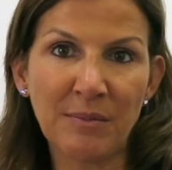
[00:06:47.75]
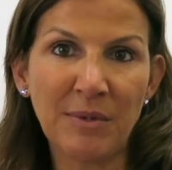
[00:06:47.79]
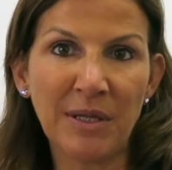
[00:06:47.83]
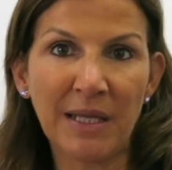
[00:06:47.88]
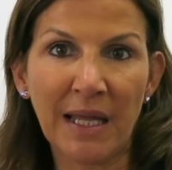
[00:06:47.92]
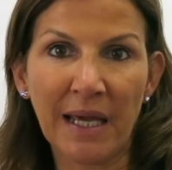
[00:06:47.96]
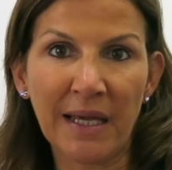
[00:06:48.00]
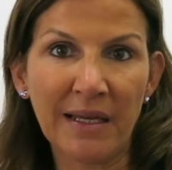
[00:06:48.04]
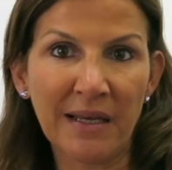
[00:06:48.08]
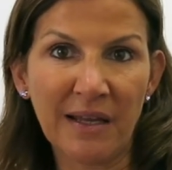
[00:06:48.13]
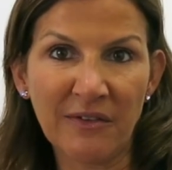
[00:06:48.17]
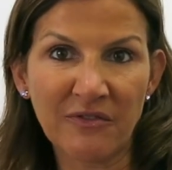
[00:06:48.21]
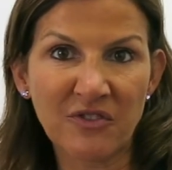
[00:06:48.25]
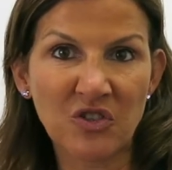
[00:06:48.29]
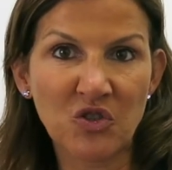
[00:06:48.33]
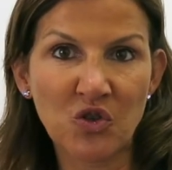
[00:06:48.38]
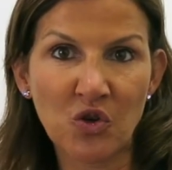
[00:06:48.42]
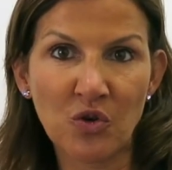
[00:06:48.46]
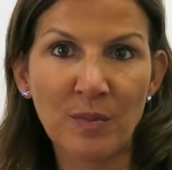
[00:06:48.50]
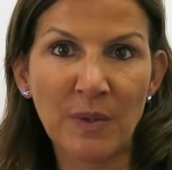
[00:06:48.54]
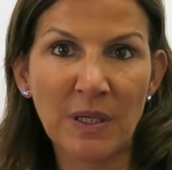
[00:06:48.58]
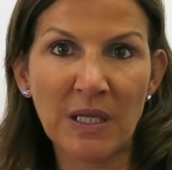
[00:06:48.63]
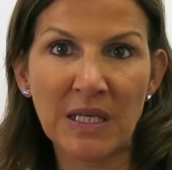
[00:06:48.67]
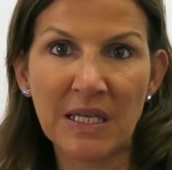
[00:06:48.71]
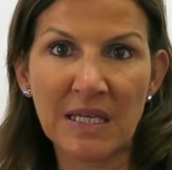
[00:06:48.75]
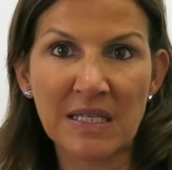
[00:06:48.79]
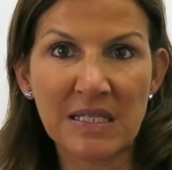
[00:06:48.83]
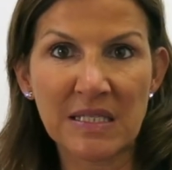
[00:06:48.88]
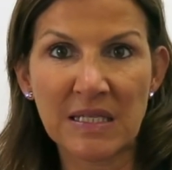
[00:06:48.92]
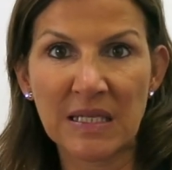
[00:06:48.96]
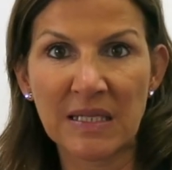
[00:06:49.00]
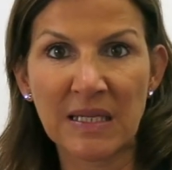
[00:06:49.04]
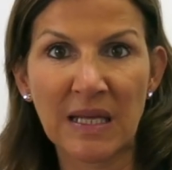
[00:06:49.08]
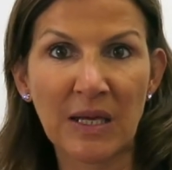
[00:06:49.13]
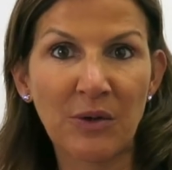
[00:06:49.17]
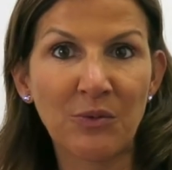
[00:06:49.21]
I mean, I left Germany
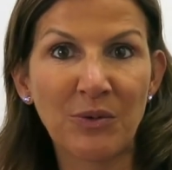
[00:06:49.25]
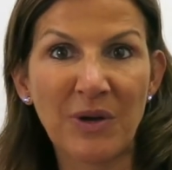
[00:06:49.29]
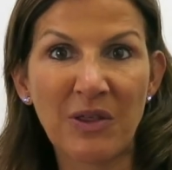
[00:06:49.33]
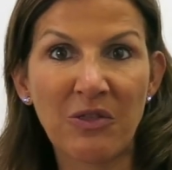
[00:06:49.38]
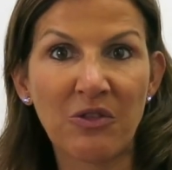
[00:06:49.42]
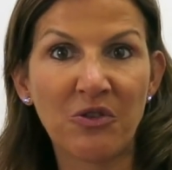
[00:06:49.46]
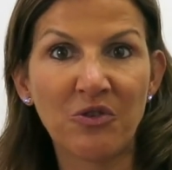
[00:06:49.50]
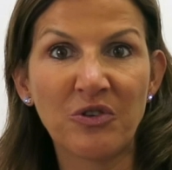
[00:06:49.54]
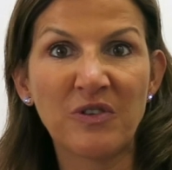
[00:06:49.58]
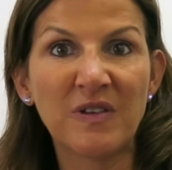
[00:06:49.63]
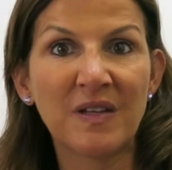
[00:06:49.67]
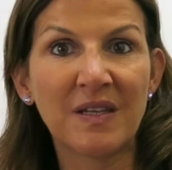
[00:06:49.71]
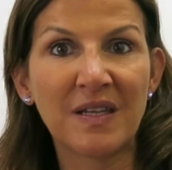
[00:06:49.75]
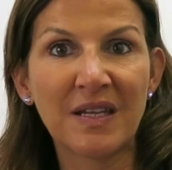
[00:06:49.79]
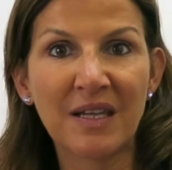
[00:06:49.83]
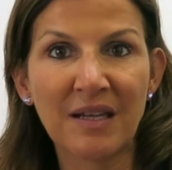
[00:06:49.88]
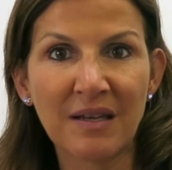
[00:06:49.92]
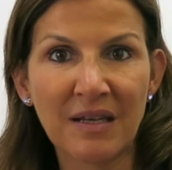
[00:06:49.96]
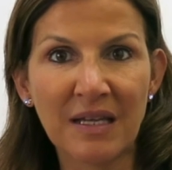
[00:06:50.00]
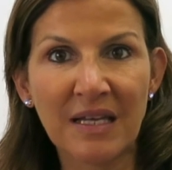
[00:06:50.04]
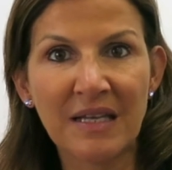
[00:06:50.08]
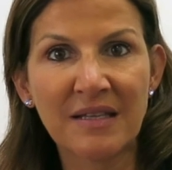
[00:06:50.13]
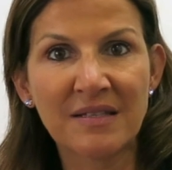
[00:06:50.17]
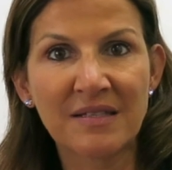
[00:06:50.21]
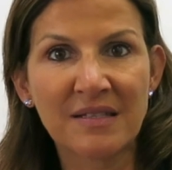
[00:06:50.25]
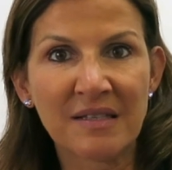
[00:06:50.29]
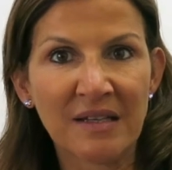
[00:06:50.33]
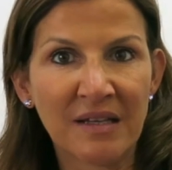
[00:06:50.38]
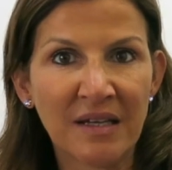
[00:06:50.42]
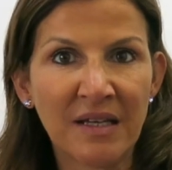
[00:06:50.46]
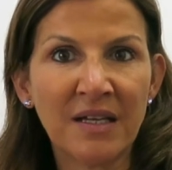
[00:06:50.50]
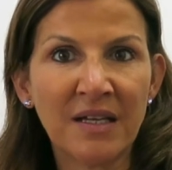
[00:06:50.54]
yesterday with 30 degrees.